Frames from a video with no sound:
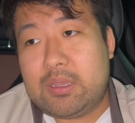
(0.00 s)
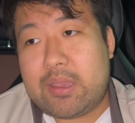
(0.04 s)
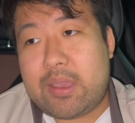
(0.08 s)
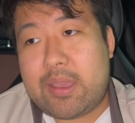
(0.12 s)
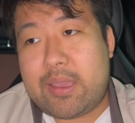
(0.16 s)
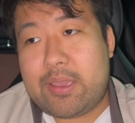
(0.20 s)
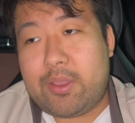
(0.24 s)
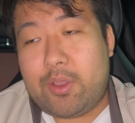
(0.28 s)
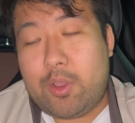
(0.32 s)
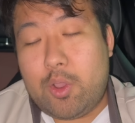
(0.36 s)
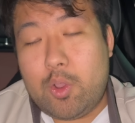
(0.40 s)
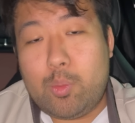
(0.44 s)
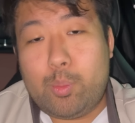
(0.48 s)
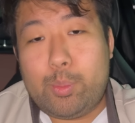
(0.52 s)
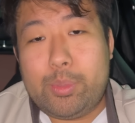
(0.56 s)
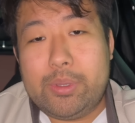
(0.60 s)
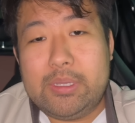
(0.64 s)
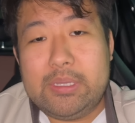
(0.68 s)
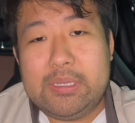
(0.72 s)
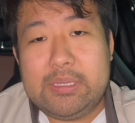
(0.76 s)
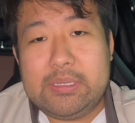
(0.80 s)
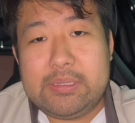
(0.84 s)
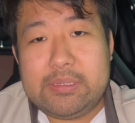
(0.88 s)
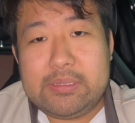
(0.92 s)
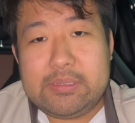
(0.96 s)
I hope
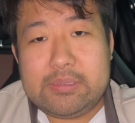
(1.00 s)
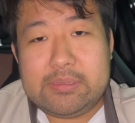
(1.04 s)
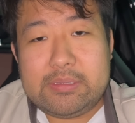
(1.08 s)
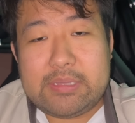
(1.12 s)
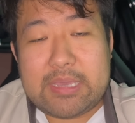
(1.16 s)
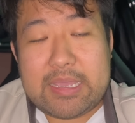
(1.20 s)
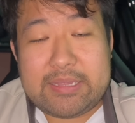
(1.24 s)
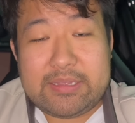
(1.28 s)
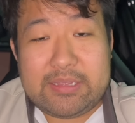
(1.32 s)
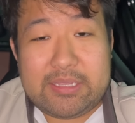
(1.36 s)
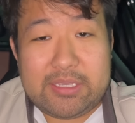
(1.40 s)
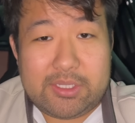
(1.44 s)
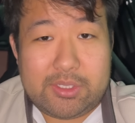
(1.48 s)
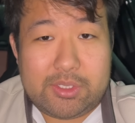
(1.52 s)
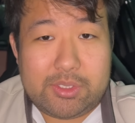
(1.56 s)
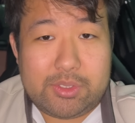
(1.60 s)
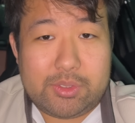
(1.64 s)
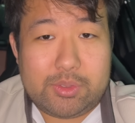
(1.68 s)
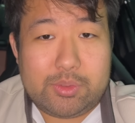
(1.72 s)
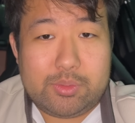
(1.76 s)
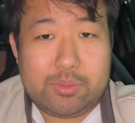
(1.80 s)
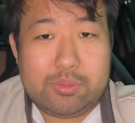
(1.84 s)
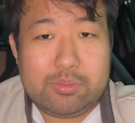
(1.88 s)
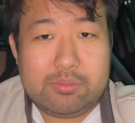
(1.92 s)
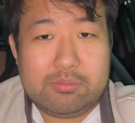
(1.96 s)
that they
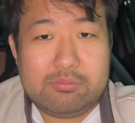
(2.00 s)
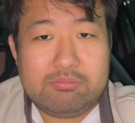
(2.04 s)
do.